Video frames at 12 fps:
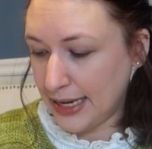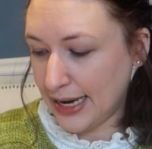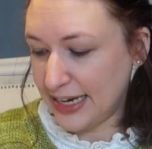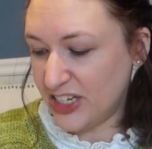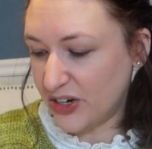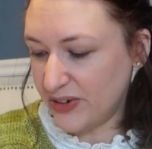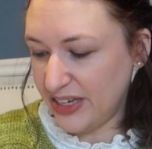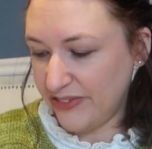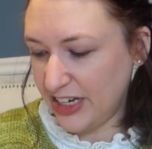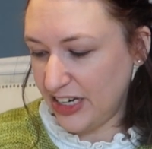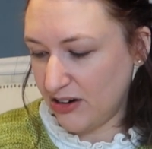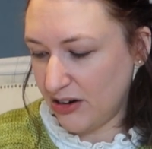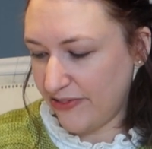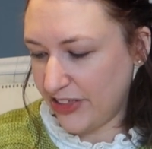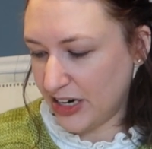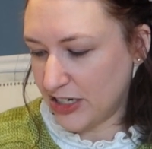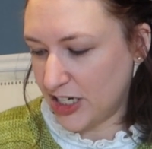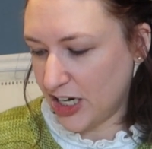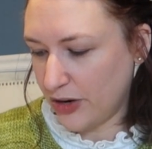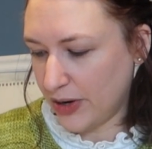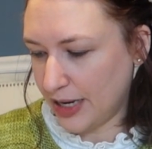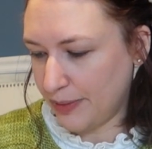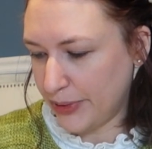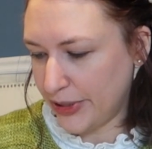I don't even know if they're toe
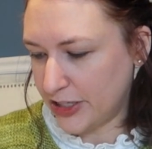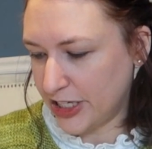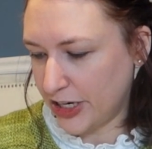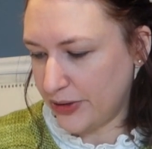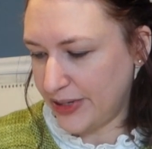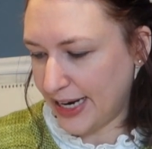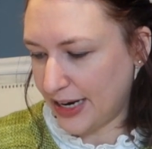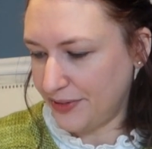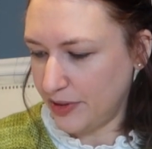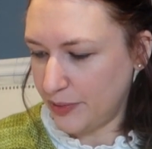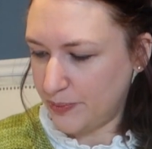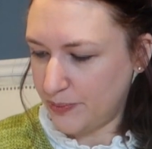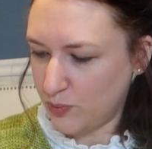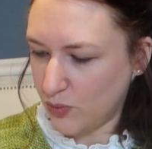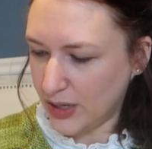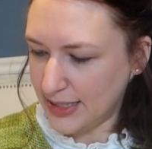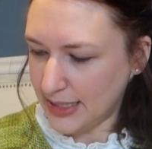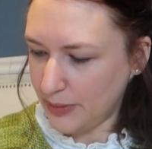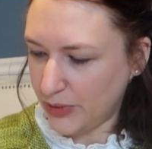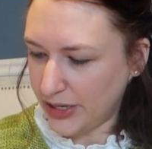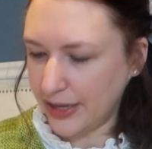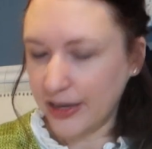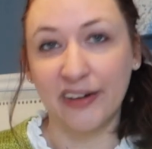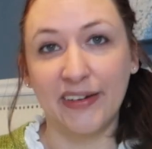up or toe down. The ones I'm
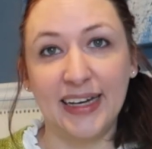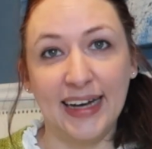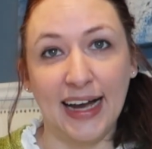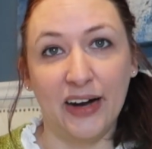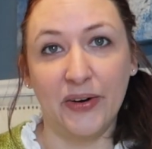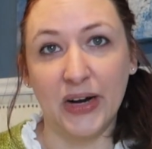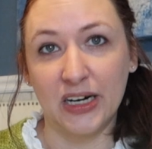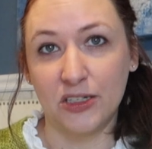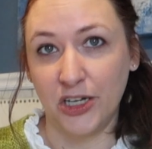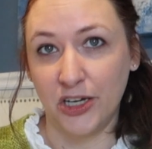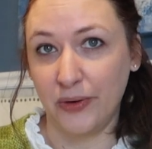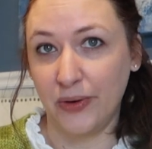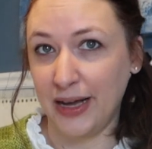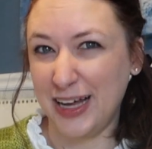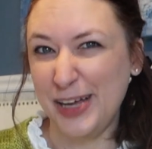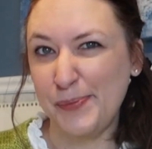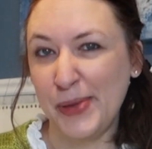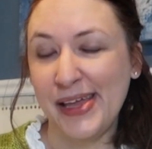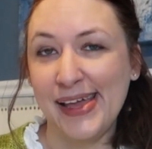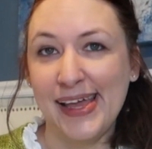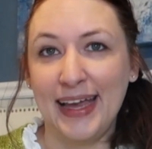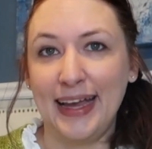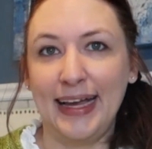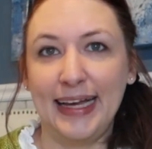working on right now are toe up,
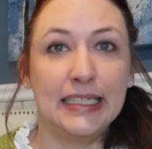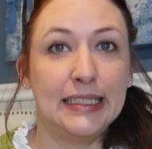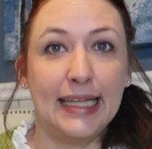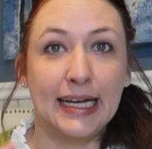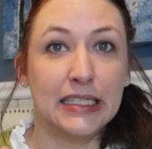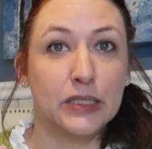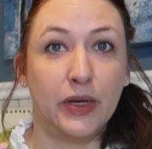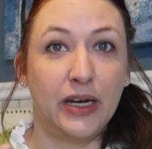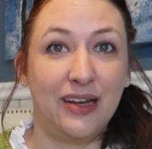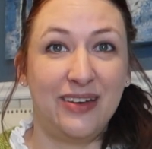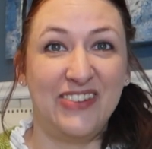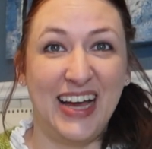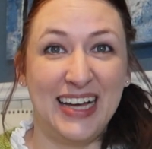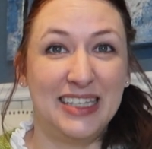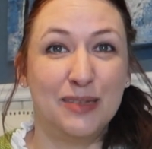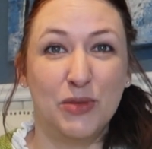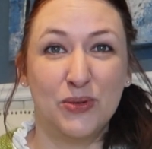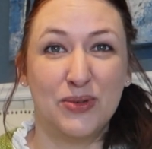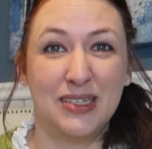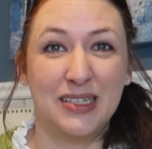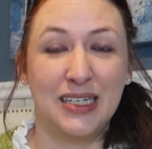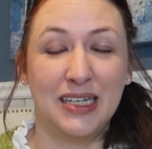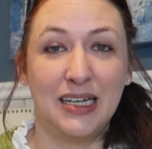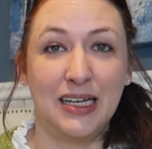and that's what I've had the
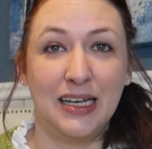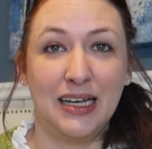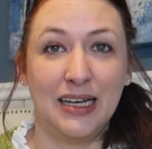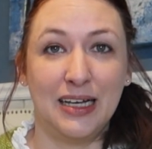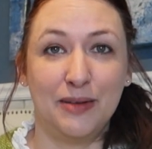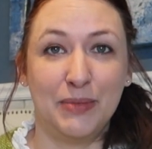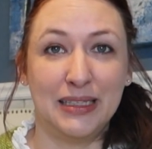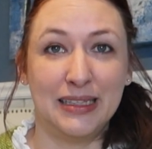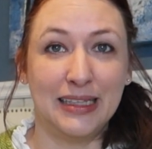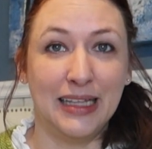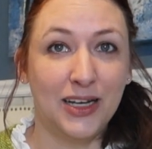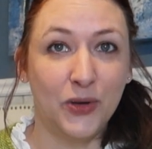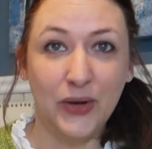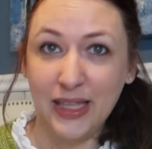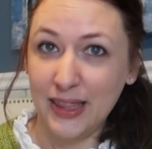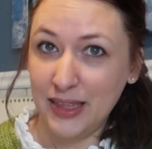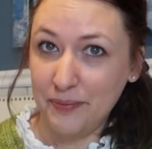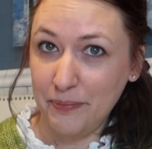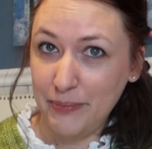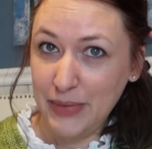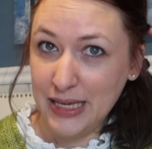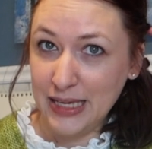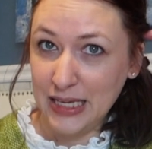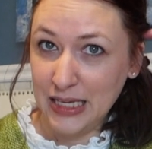most luck with
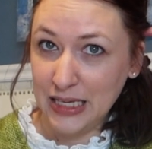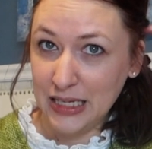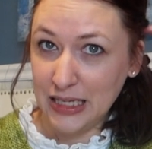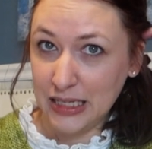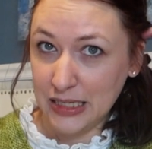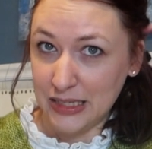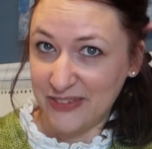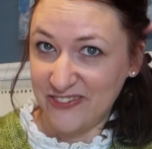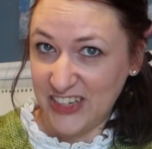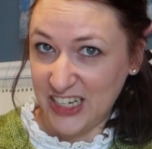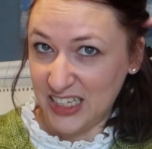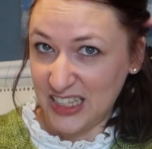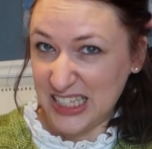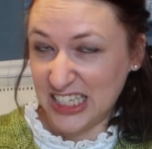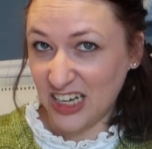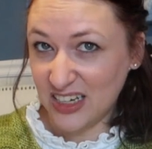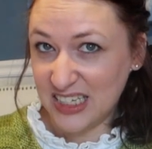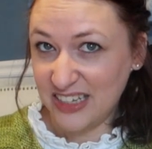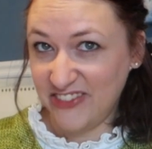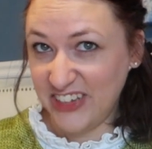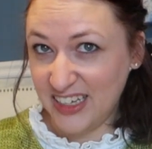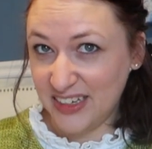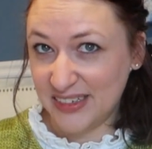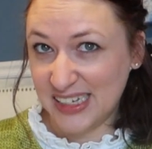making socks that
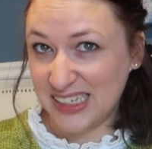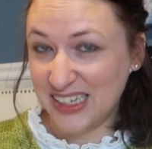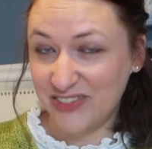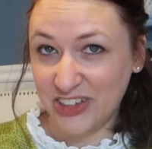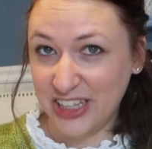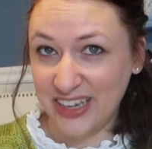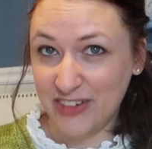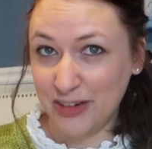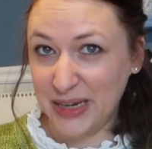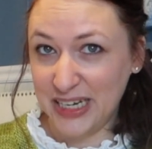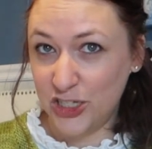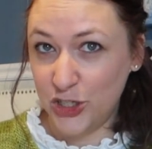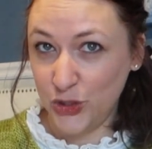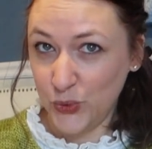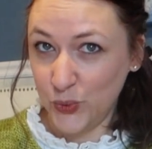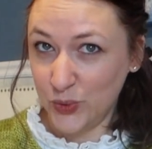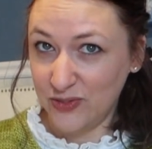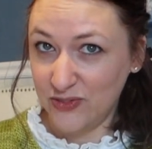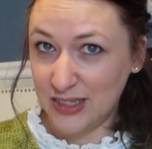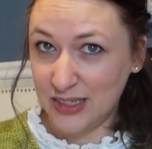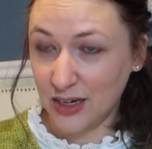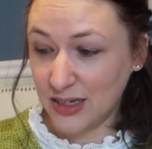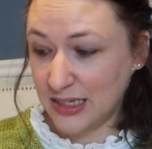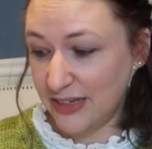fit, because I've only ever made 2
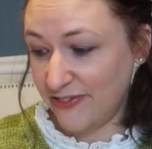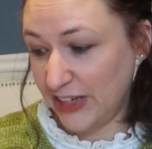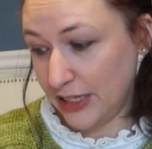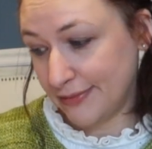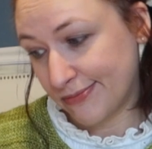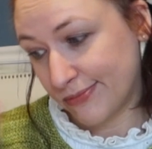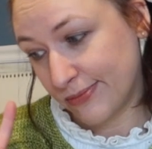socks that fit,